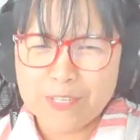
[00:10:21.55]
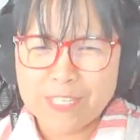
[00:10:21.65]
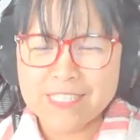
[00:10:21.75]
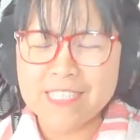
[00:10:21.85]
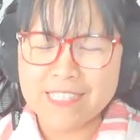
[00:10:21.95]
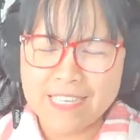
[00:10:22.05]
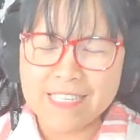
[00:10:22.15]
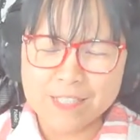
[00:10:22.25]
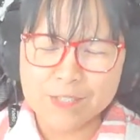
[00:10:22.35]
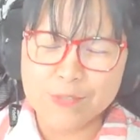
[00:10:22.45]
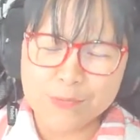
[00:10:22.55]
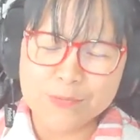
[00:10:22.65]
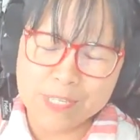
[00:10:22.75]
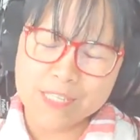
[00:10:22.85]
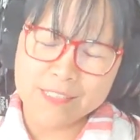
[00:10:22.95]
it is that they need to
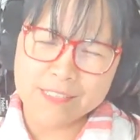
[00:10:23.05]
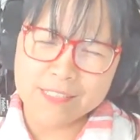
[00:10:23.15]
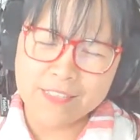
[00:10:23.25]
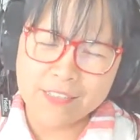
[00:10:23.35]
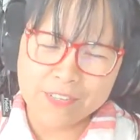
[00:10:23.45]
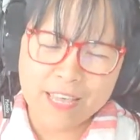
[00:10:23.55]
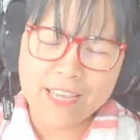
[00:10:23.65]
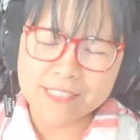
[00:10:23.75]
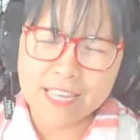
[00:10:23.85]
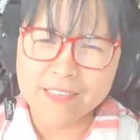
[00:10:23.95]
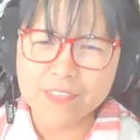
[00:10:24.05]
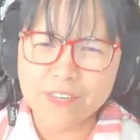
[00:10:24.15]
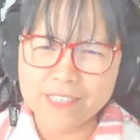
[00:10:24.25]
do in their class. Yeah, go ahead.